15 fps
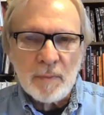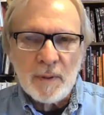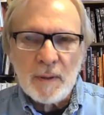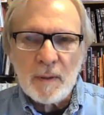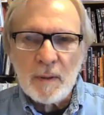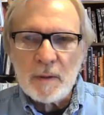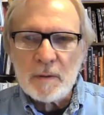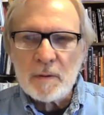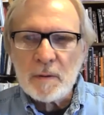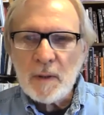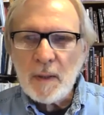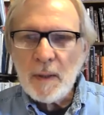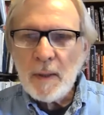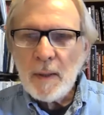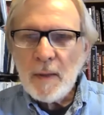because
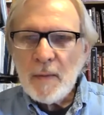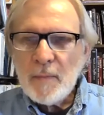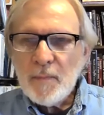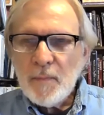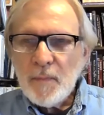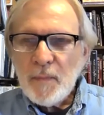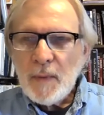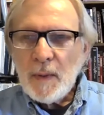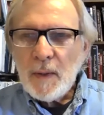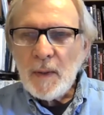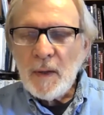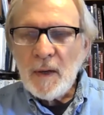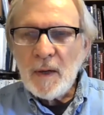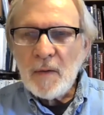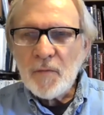
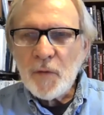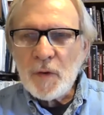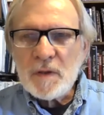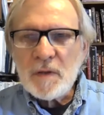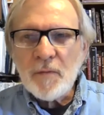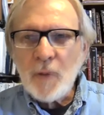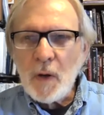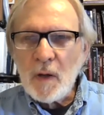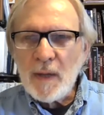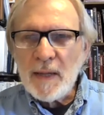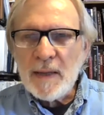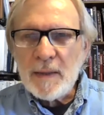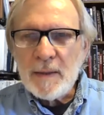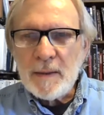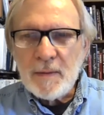uh, first of all,
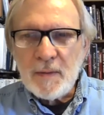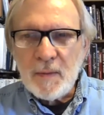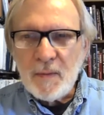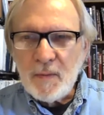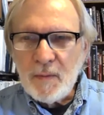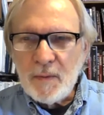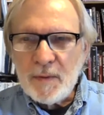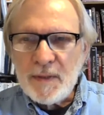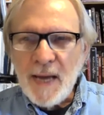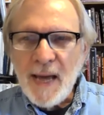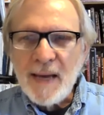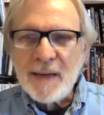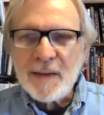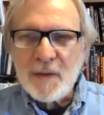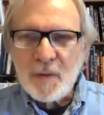any
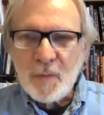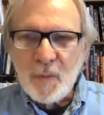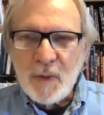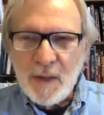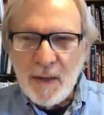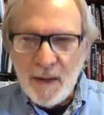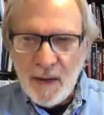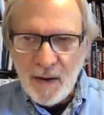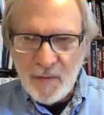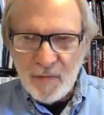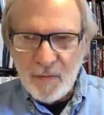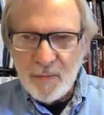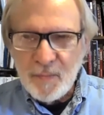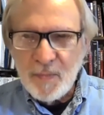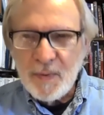data that we
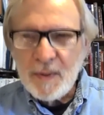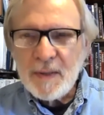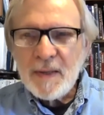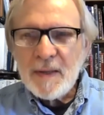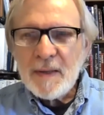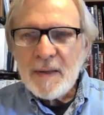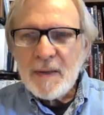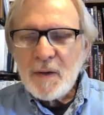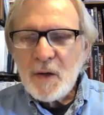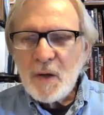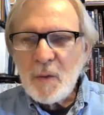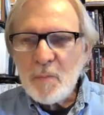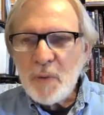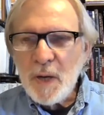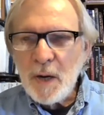have
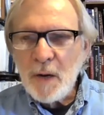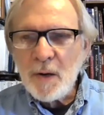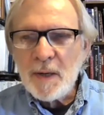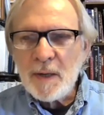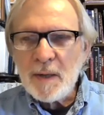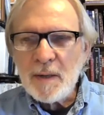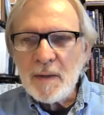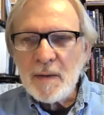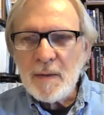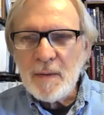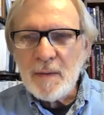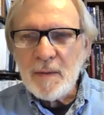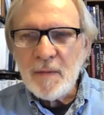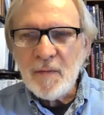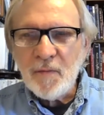comparing
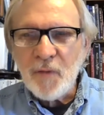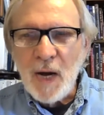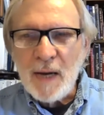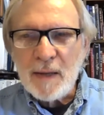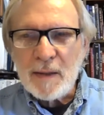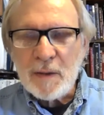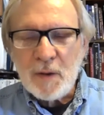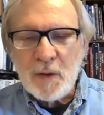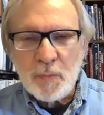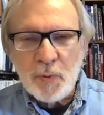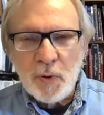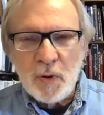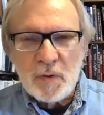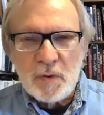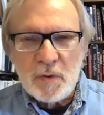violent
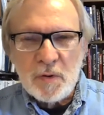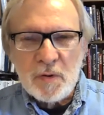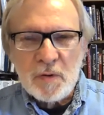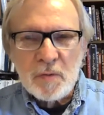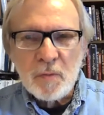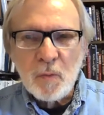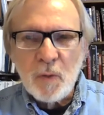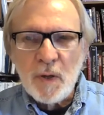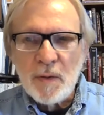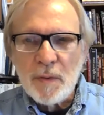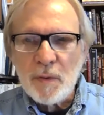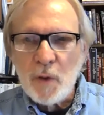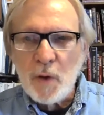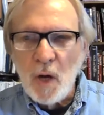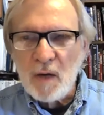approaches with
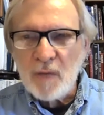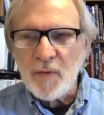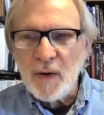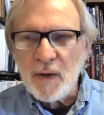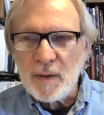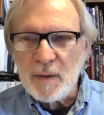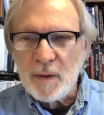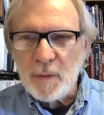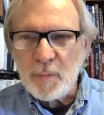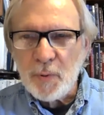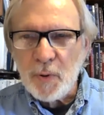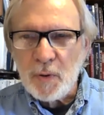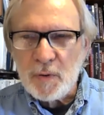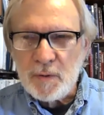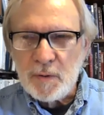nonviolent
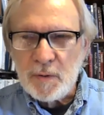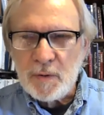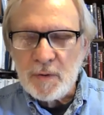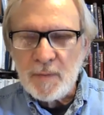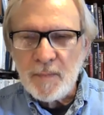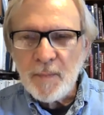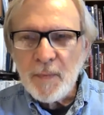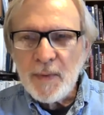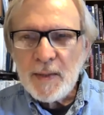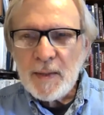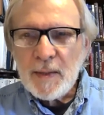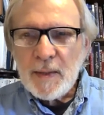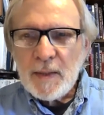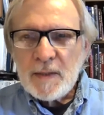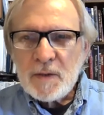approaches
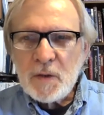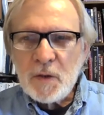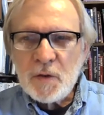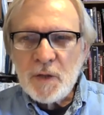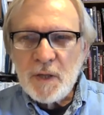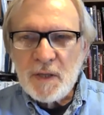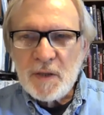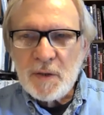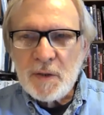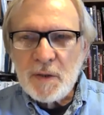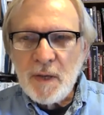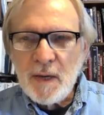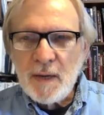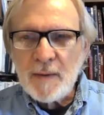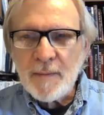suggests
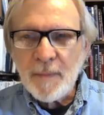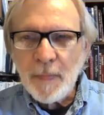that,